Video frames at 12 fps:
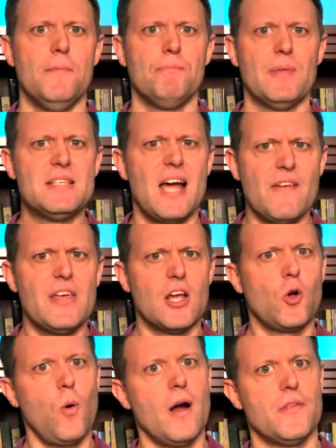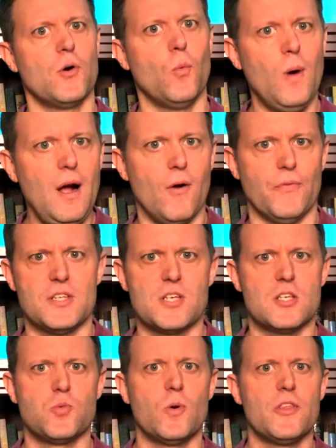It's how they acquire their wealth.
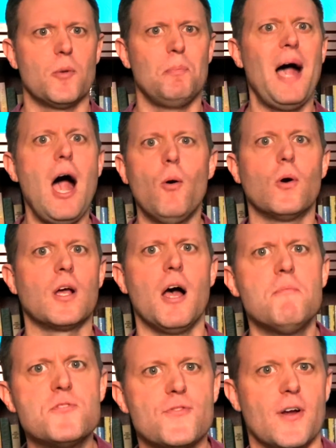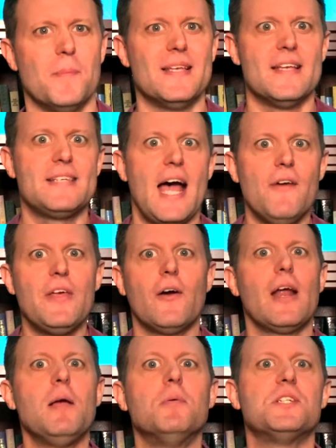It's where their power comes from. It's how they
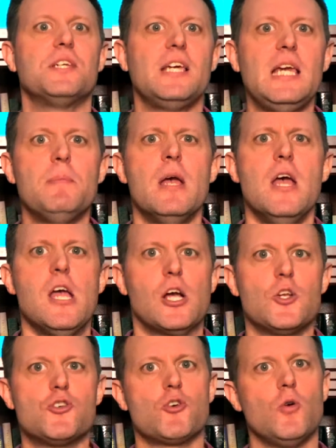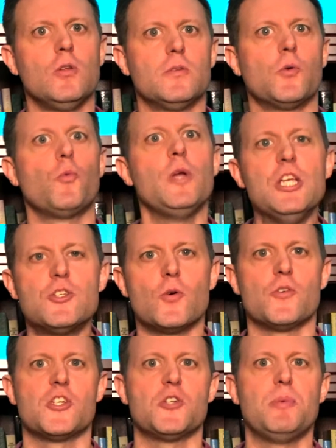are able to keep control of the
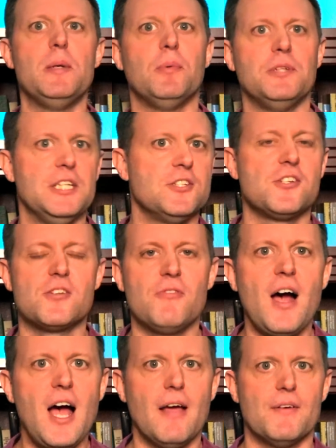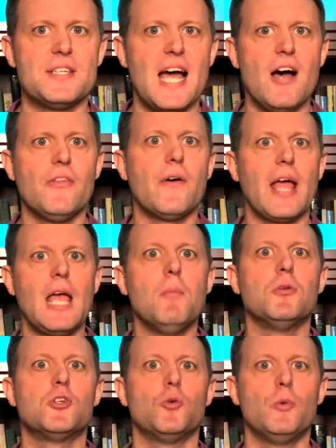resources people need to survive. It's how they're
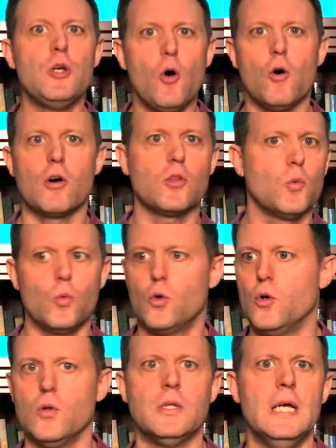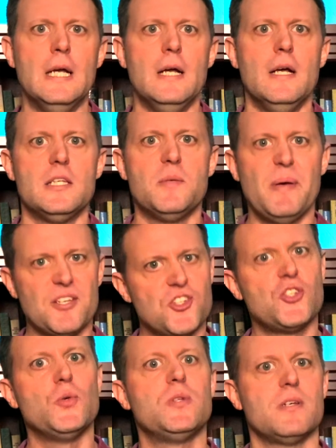able to reorder the world to best
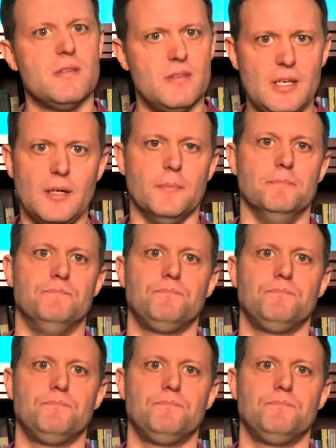suit them.